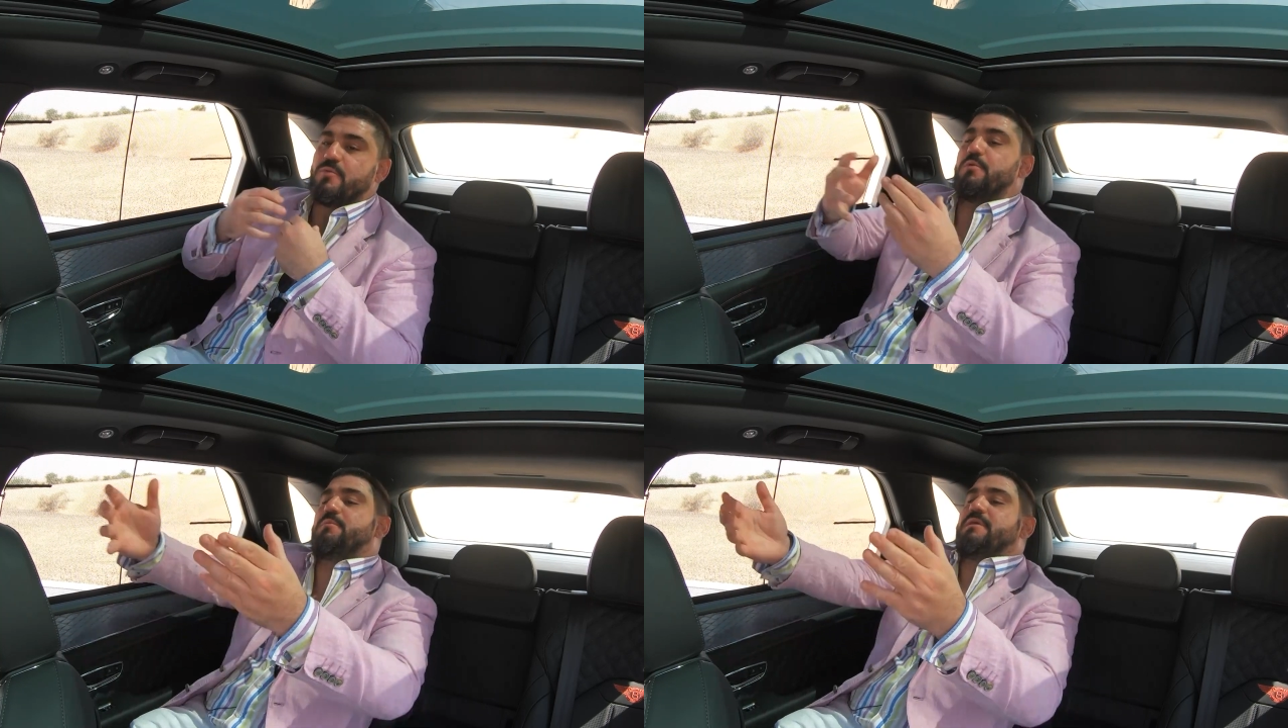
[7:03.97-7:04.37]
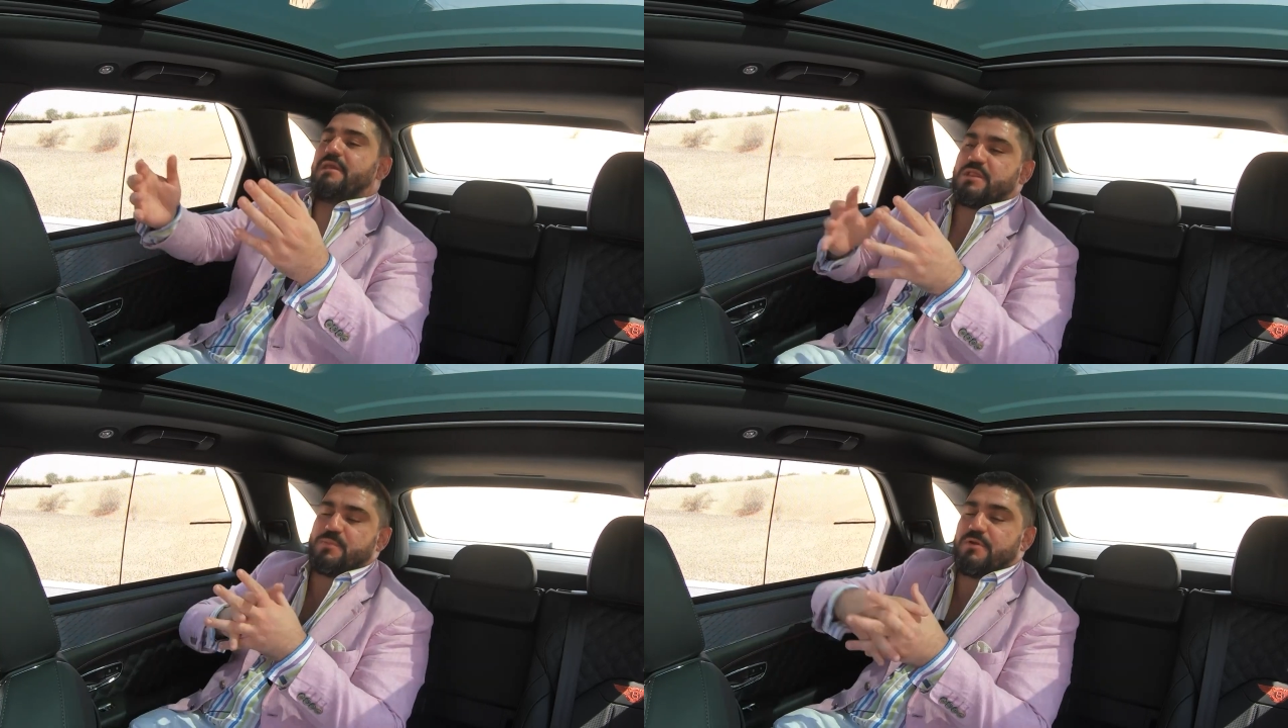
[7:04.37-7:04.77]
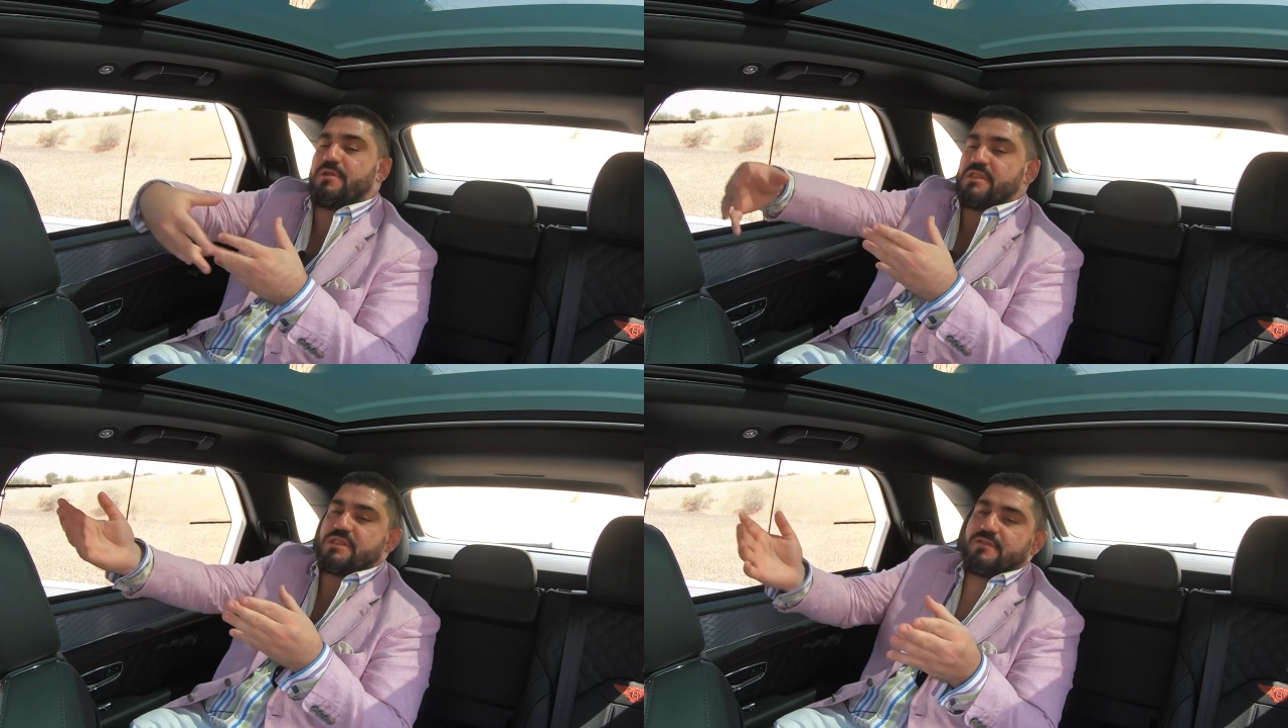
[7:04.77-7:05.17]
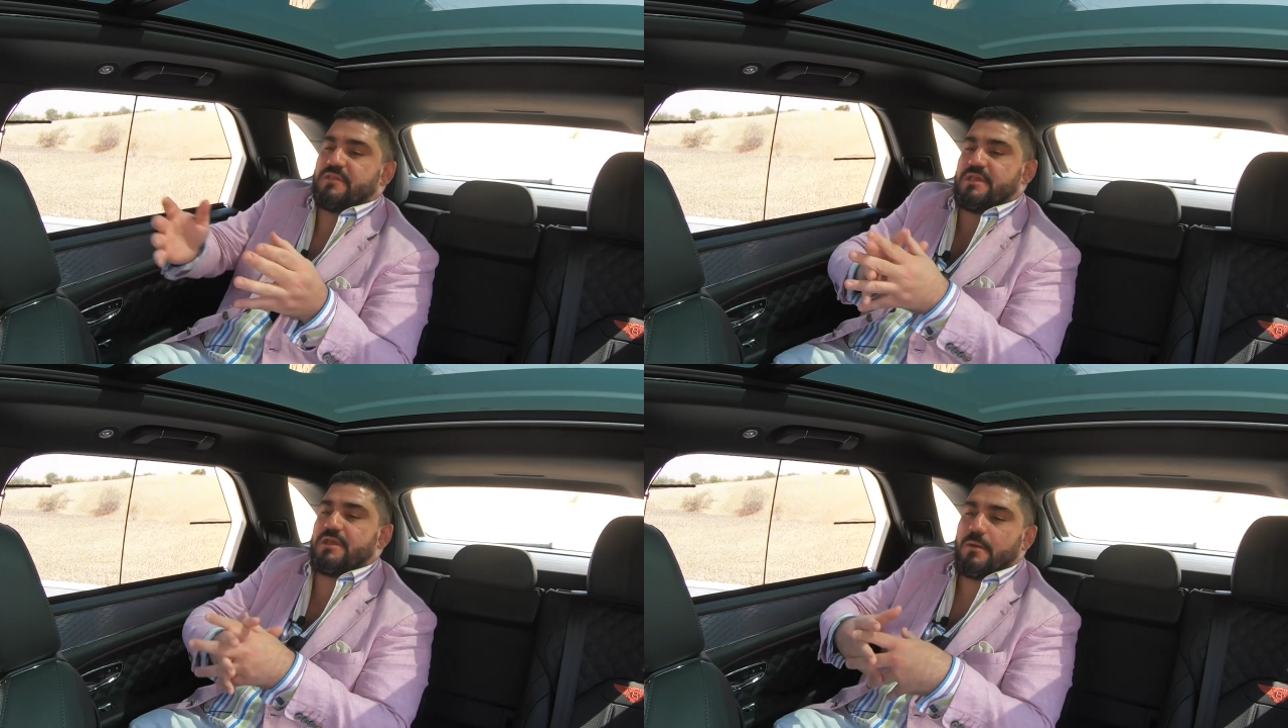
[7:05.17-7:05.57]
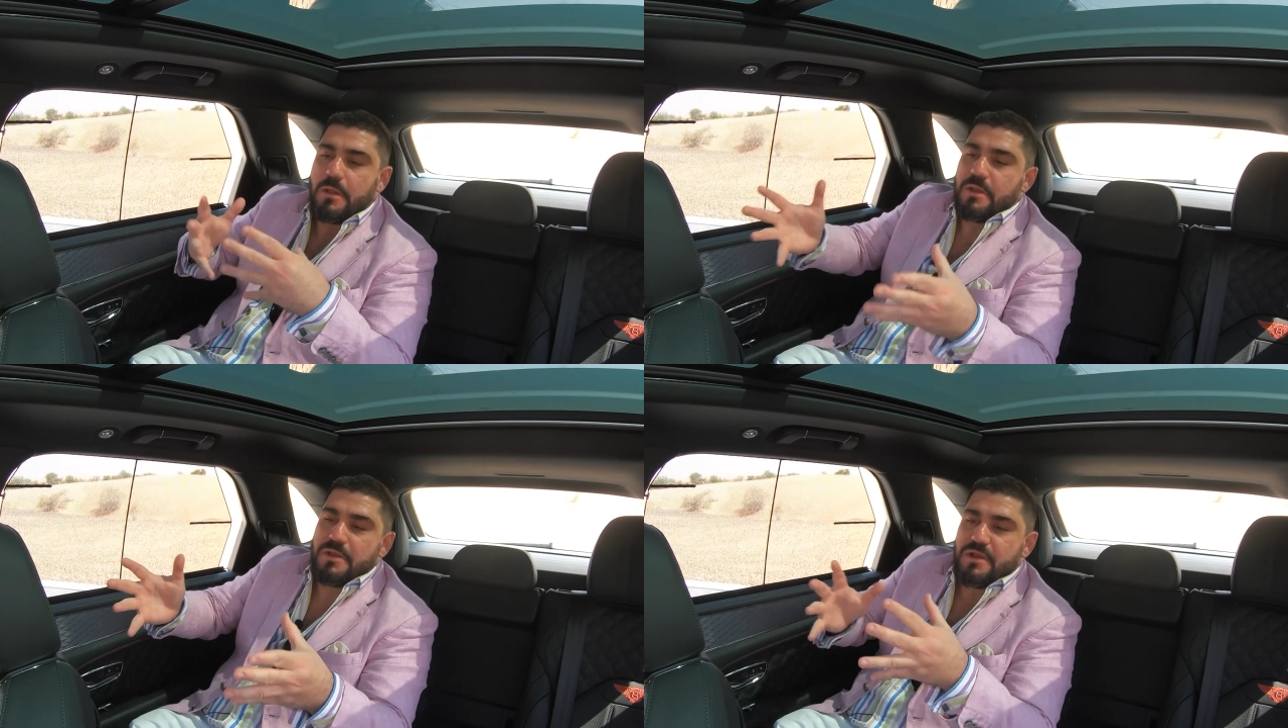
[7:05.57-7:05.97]
We want to be experiencing the uh,
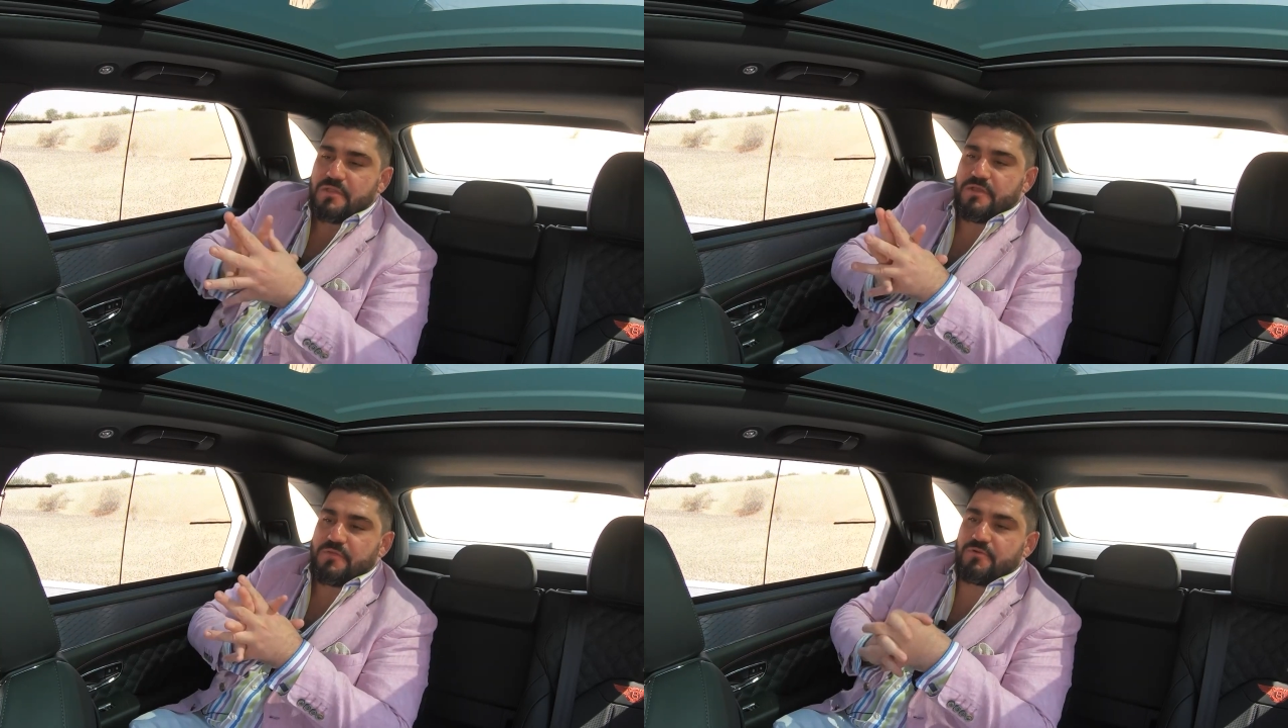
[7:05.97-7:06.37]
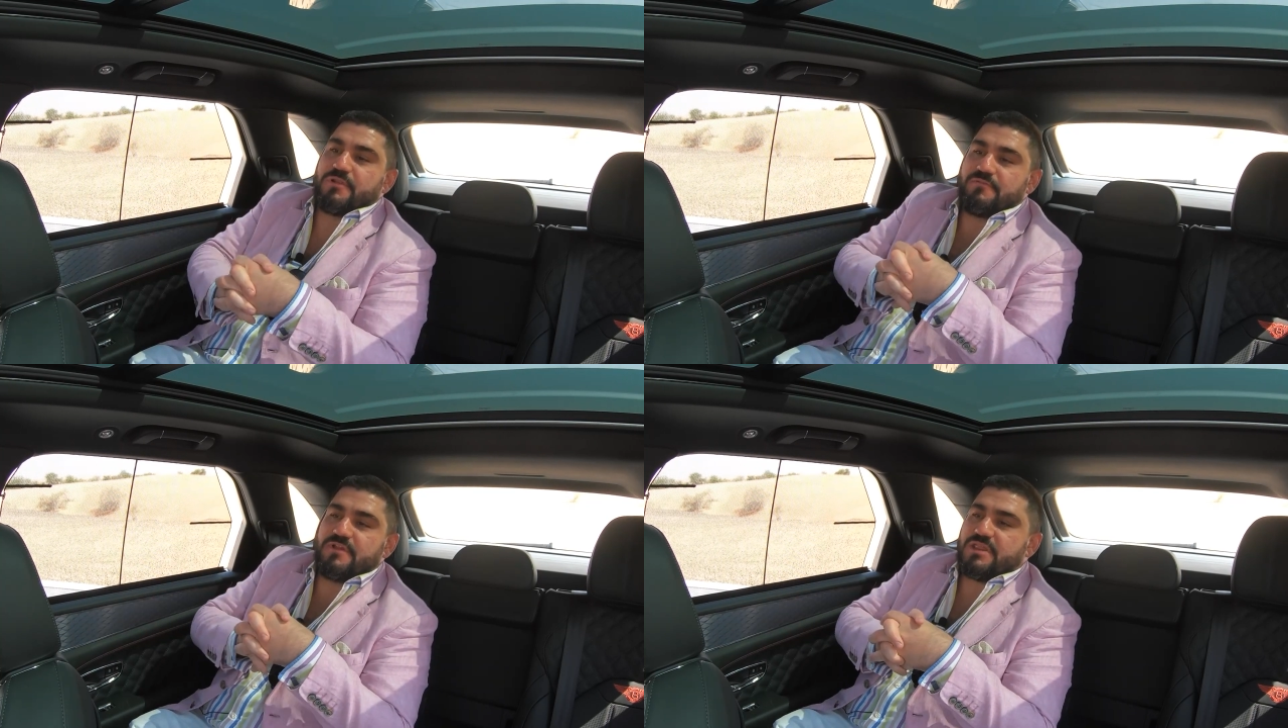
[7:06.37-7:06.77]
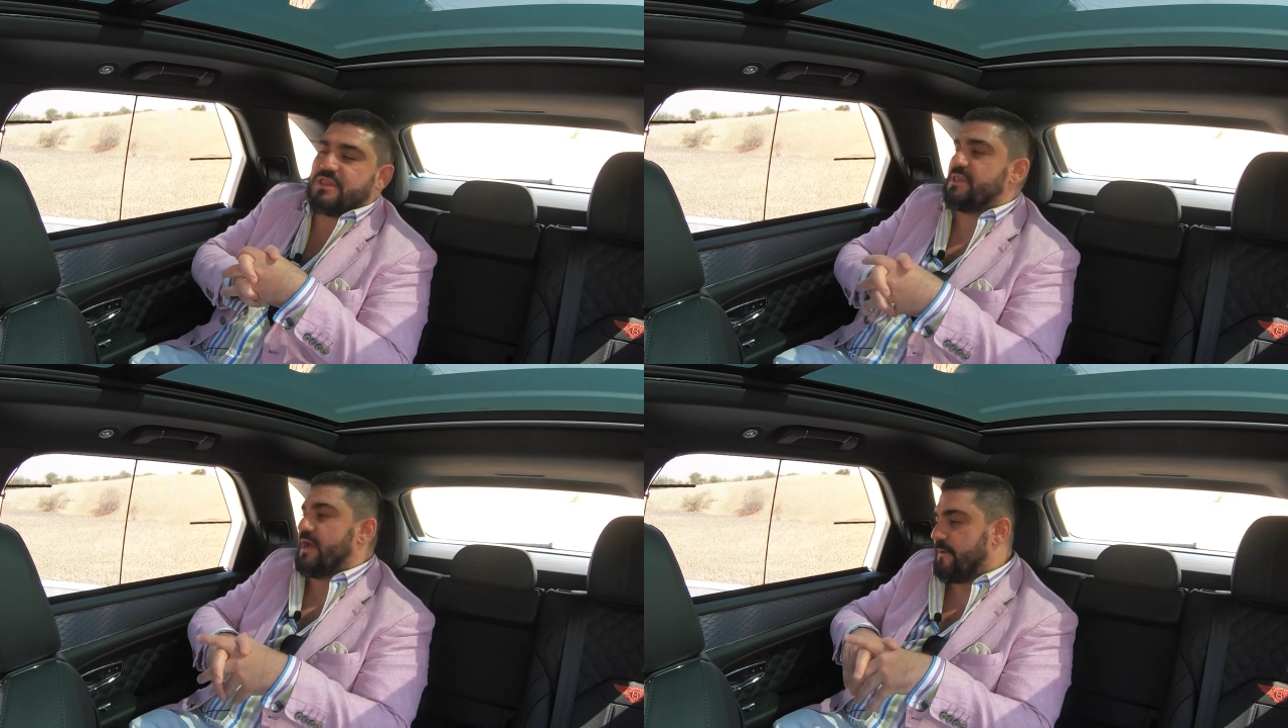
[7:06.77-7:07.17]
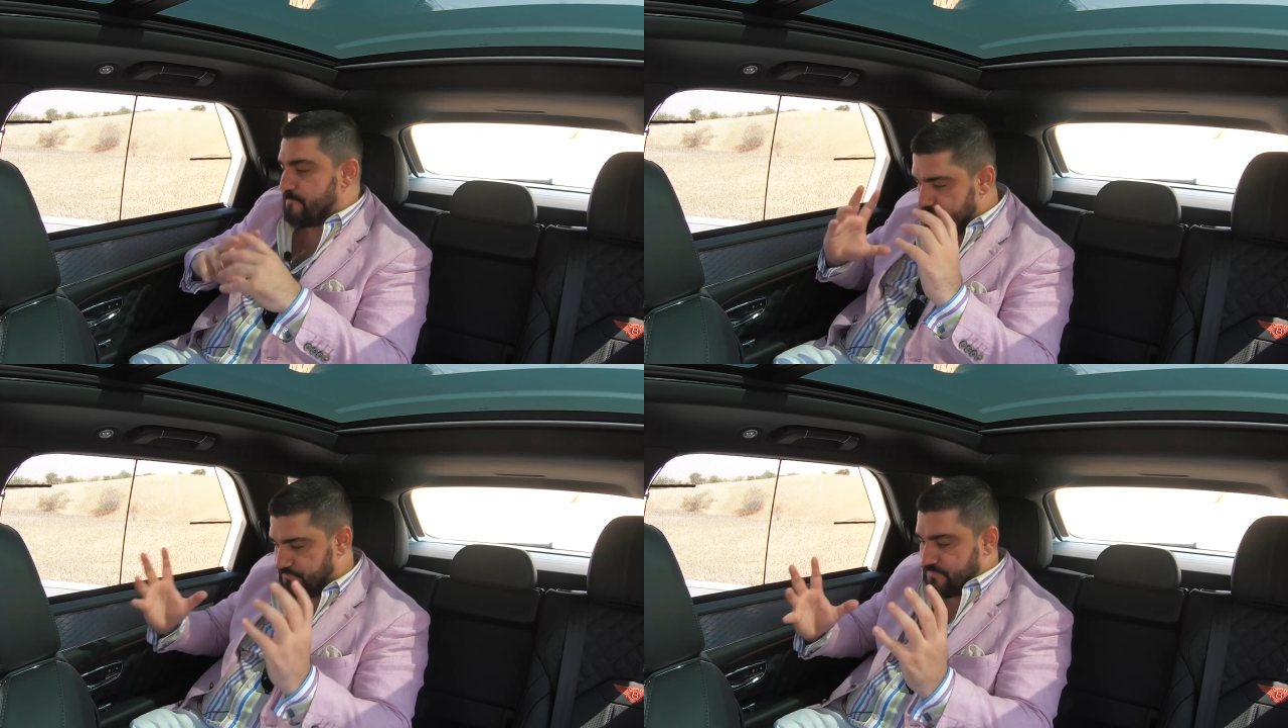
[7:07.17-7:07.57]
the thrill of this um,